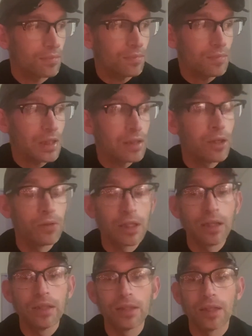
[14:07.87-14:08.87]
So it's
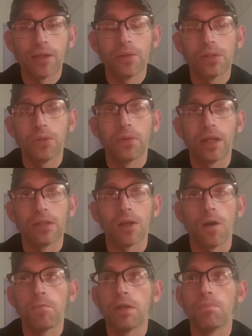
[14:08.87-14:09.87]
good to see those 2 things
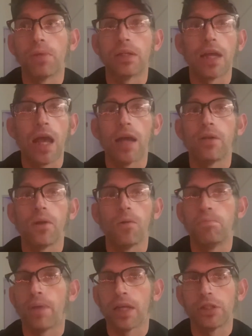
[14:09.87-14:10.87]
open, but they had no
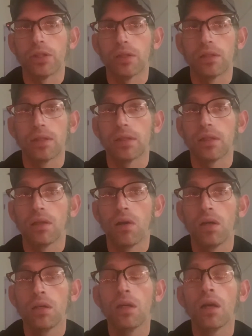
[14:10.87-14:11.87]
benches to sit
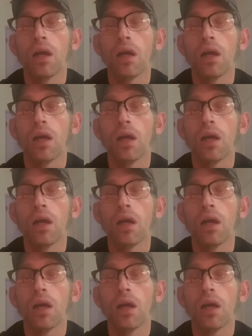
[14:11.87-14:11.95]
on.